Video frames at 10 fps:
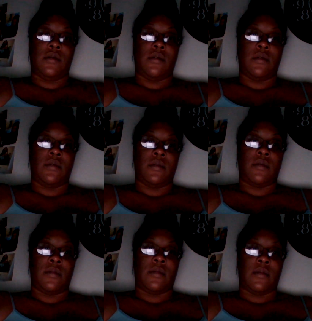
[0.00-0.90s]

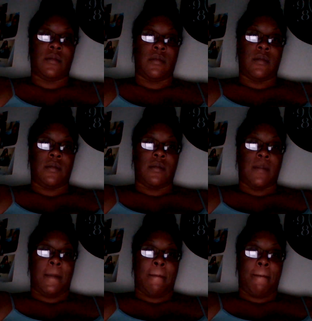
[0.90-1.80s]

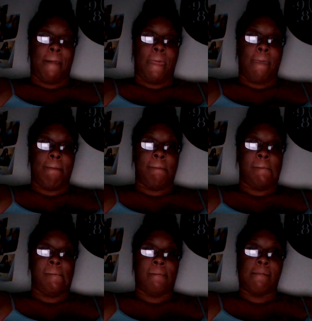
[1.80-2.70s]

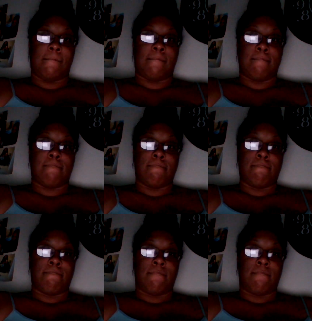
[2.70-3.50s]
[no speech]